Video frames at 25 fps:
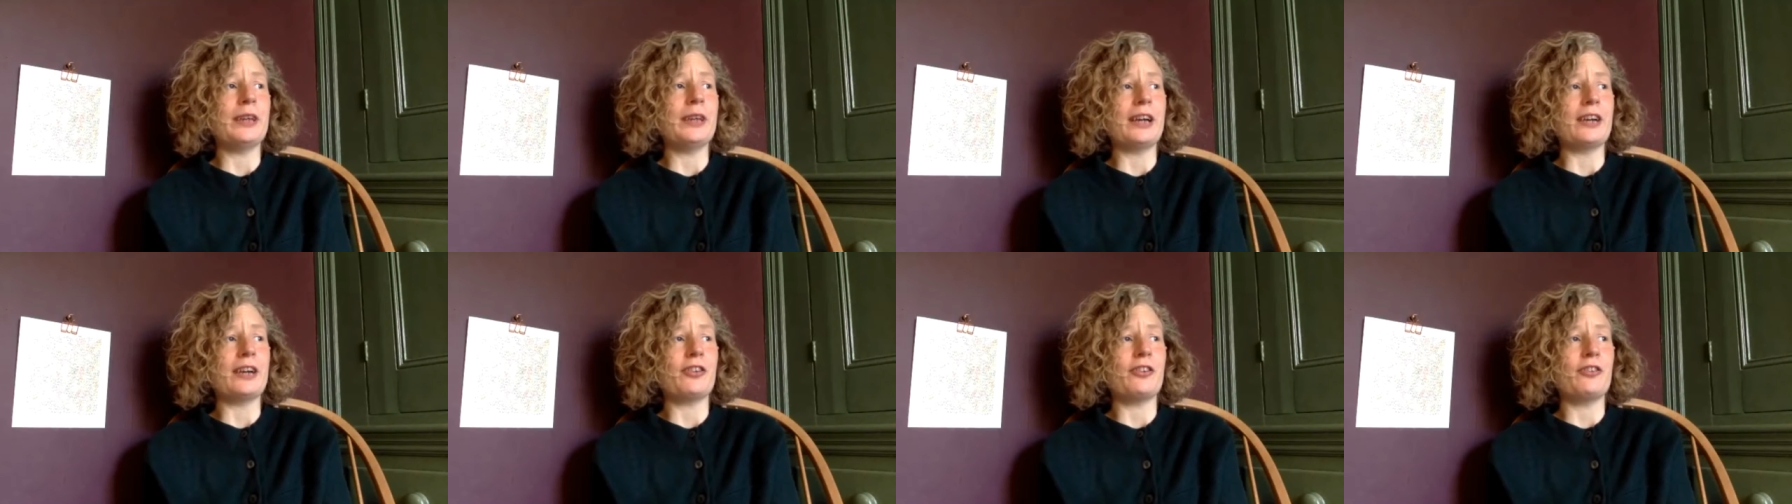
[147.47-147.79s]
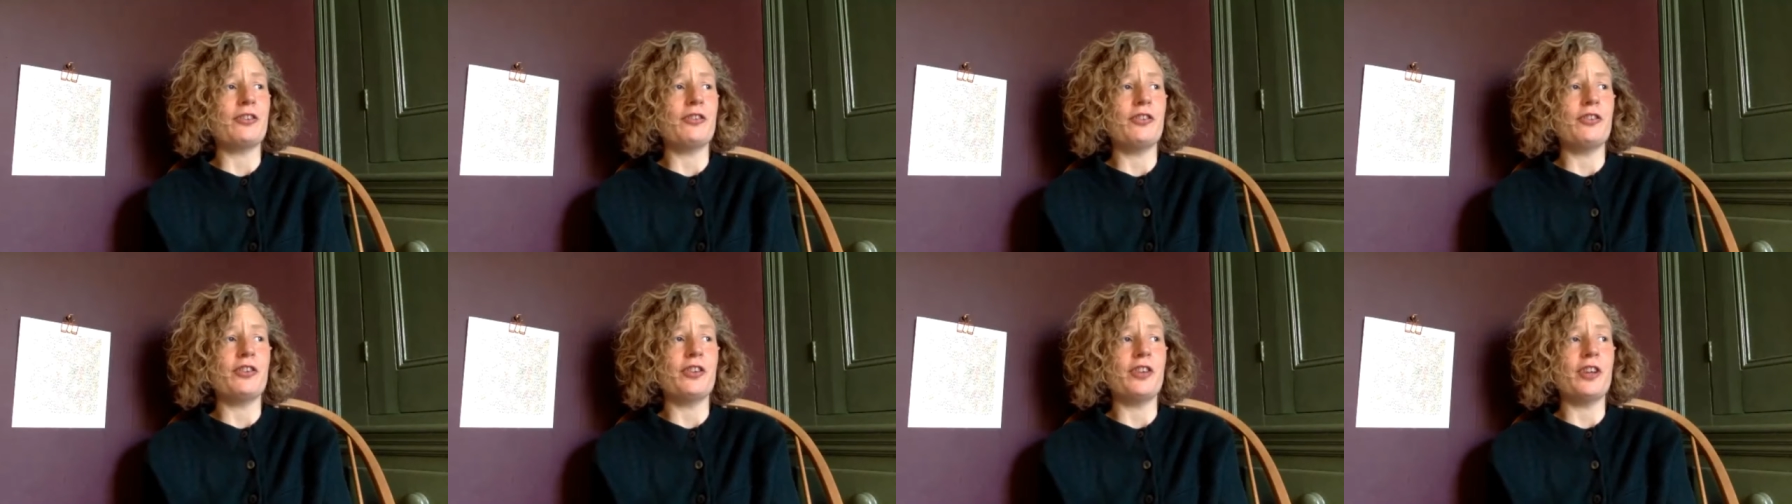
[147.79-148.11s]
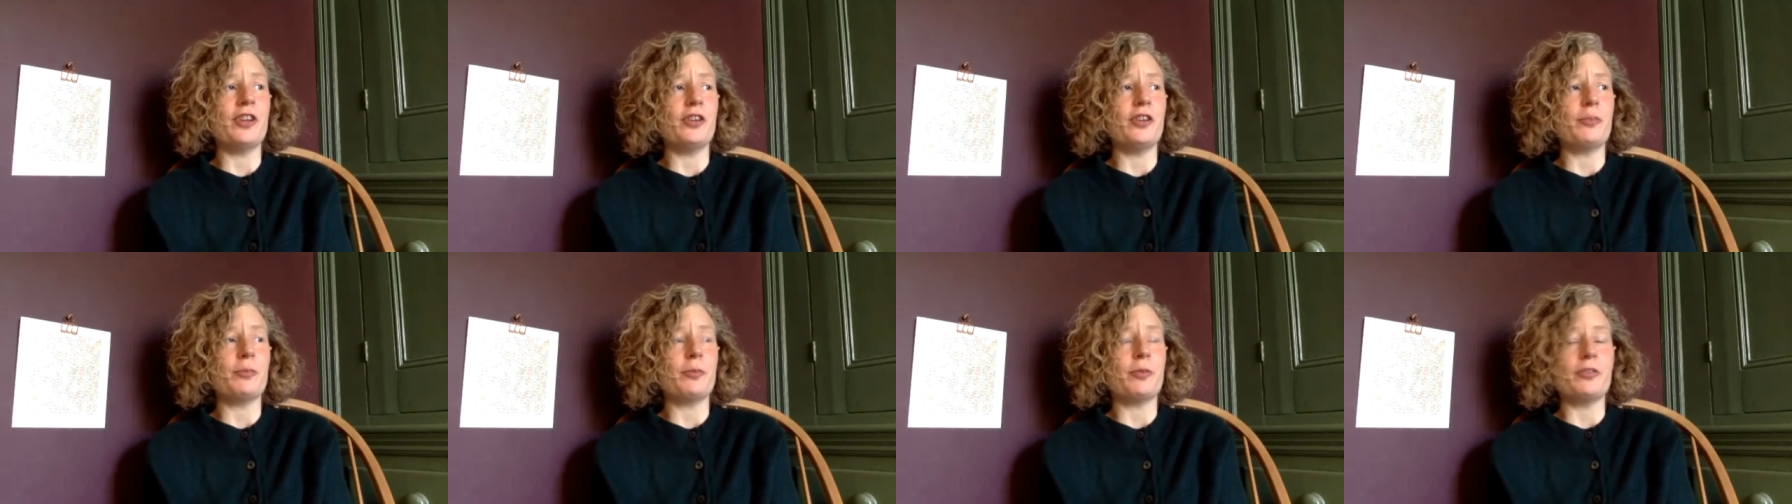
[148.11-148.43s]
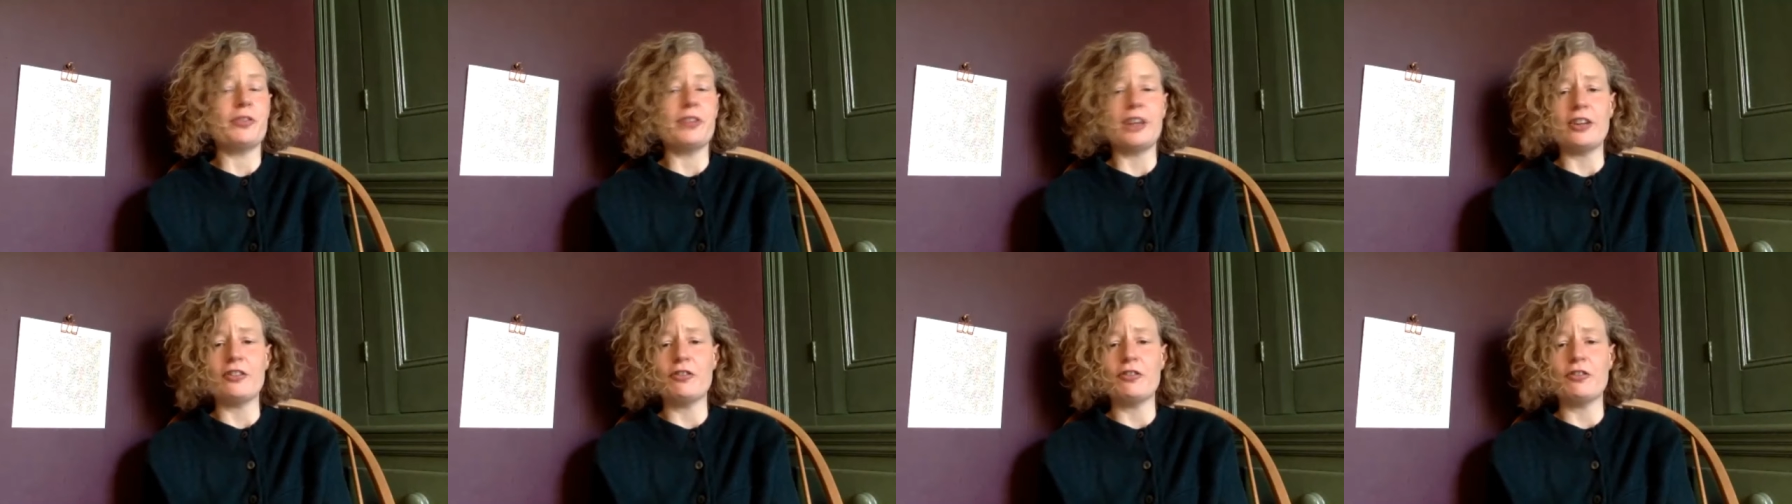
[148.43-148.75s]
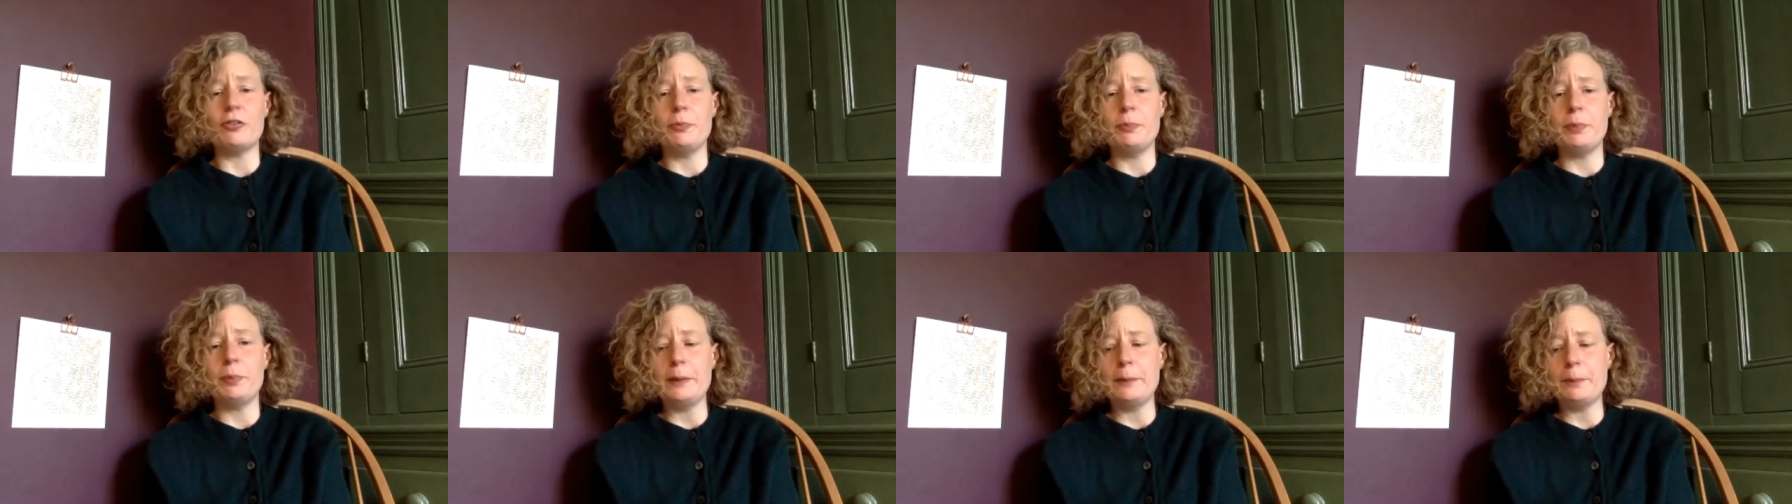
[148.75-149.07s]
action research projects,
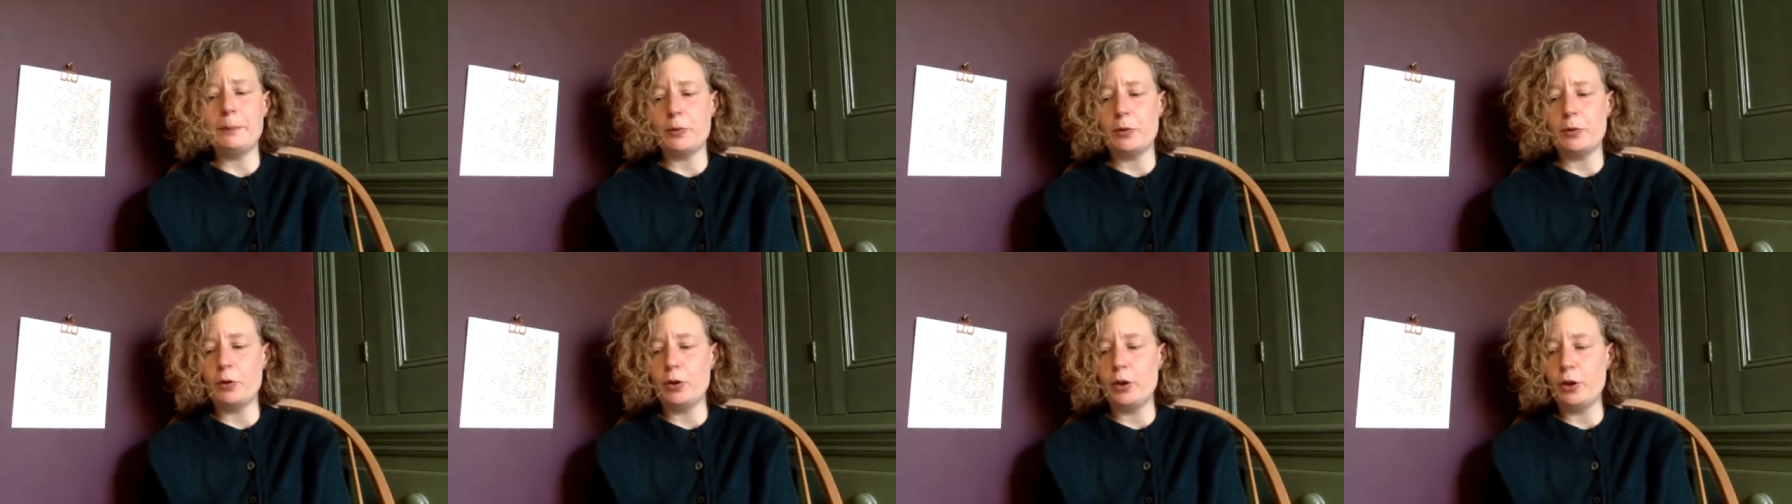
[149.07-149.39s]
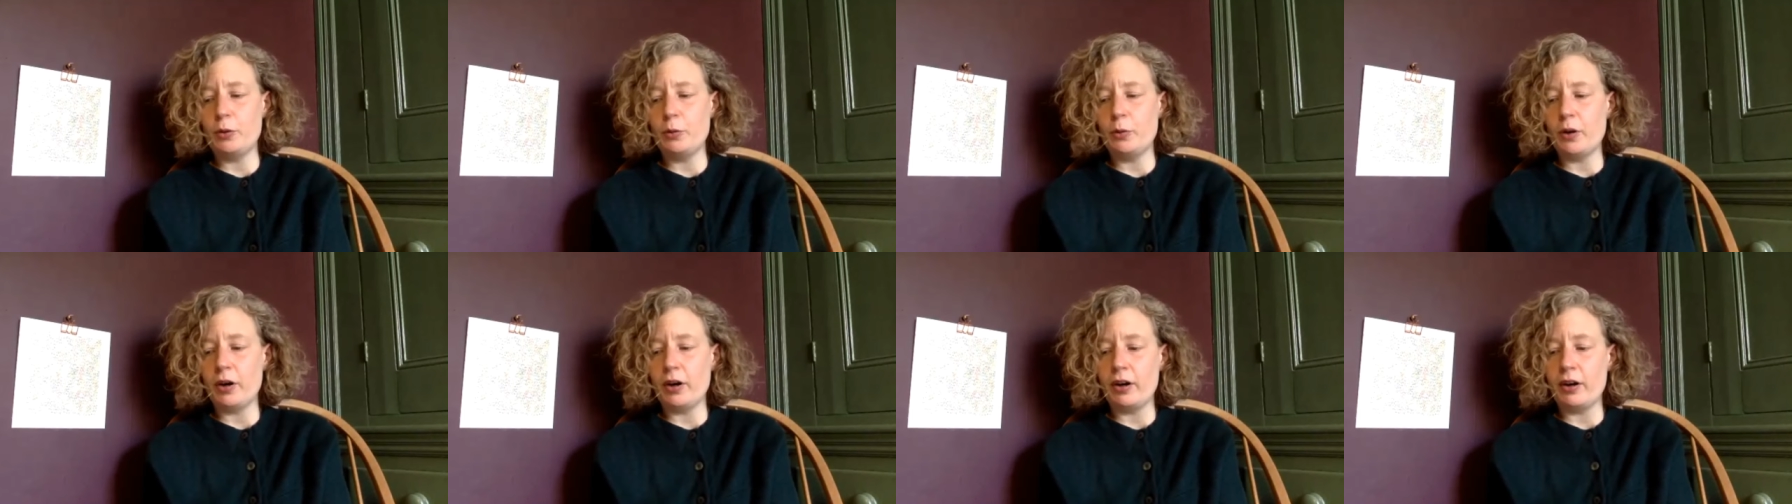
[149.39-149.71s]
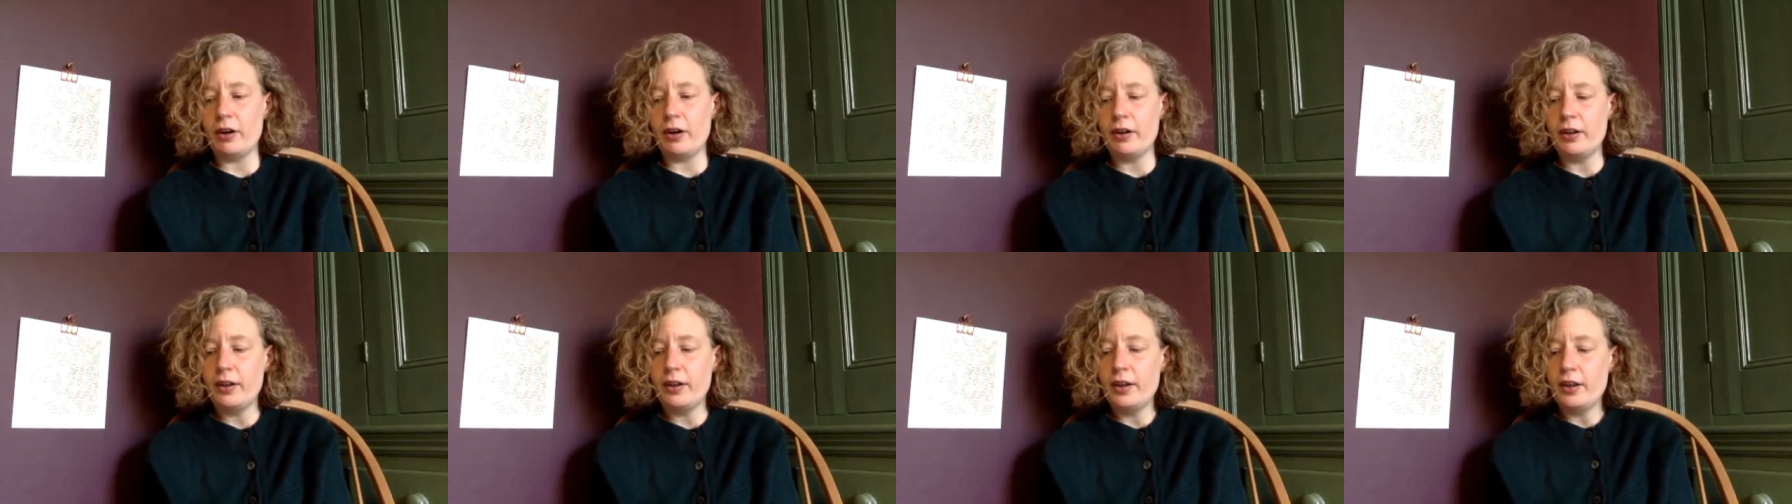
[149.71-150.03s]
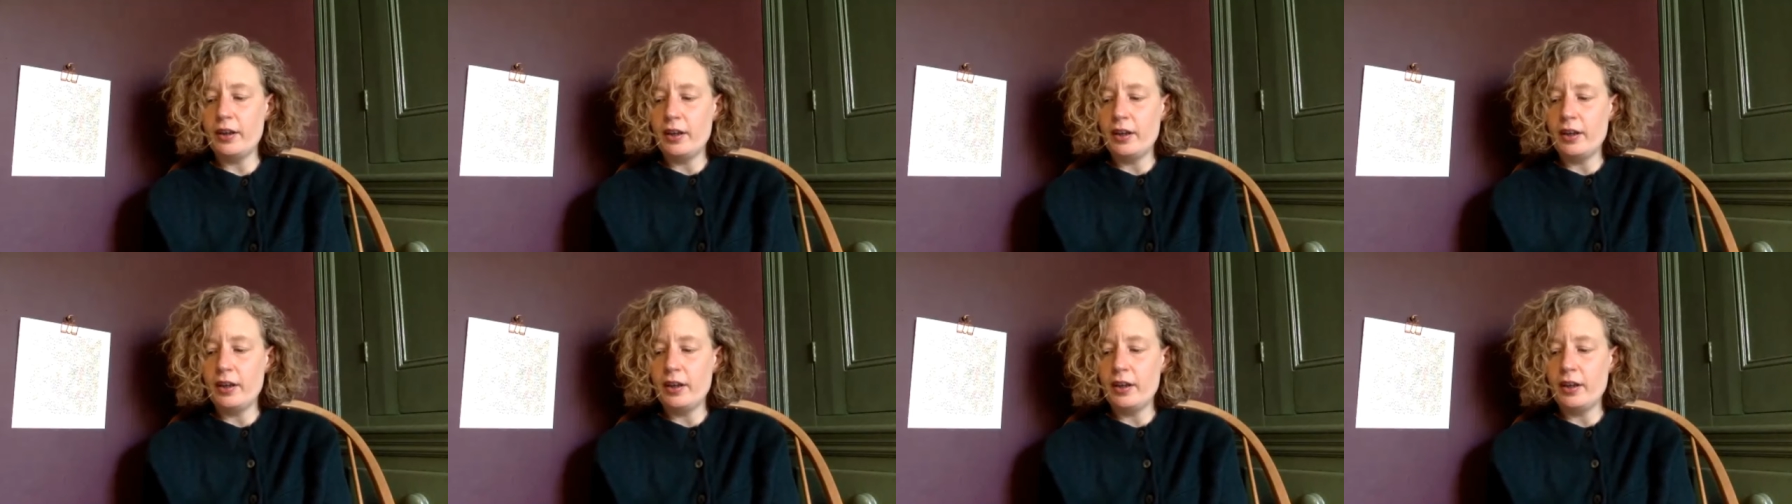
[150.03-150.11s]
from people who are